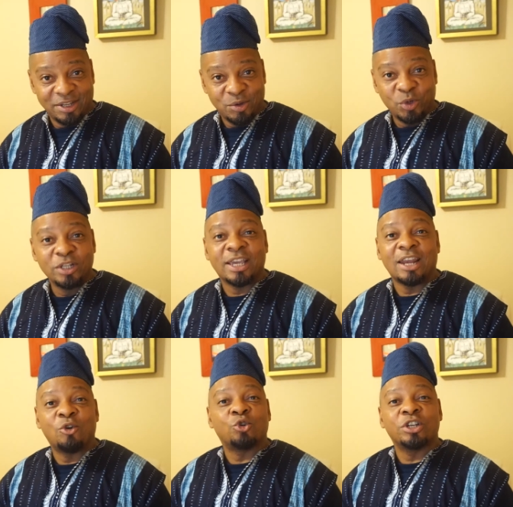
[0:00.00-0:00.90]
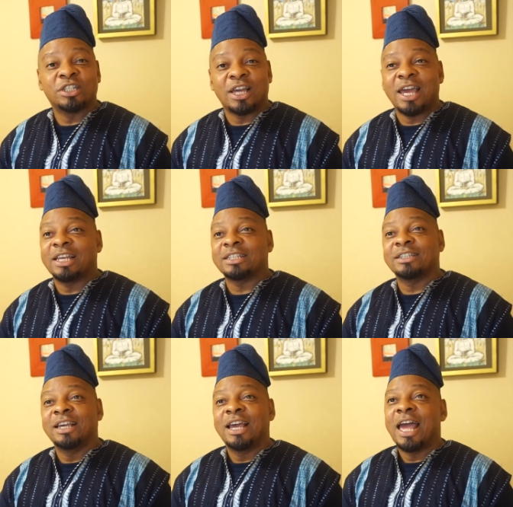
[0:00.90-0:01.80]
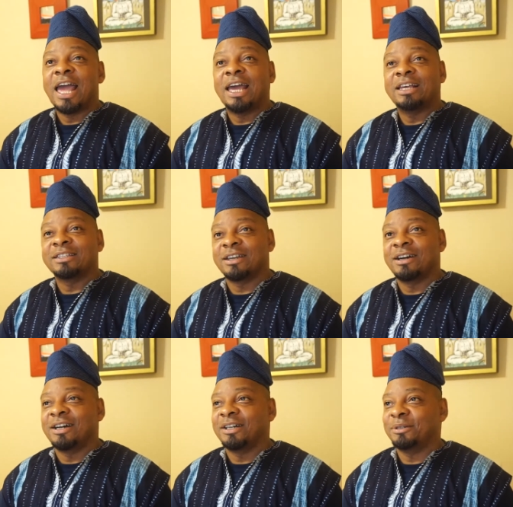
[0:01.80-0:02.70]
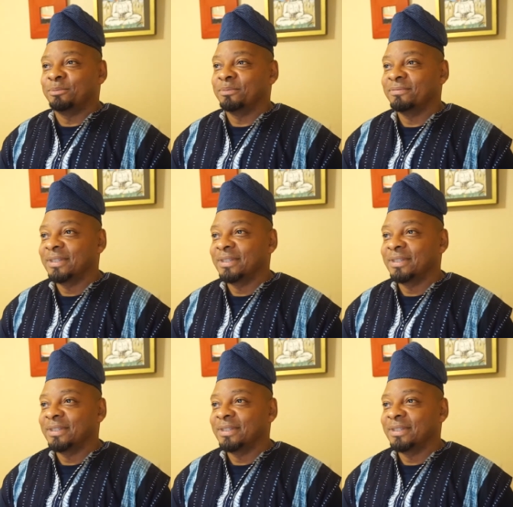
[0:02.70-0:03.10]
We look at Orisha as as um,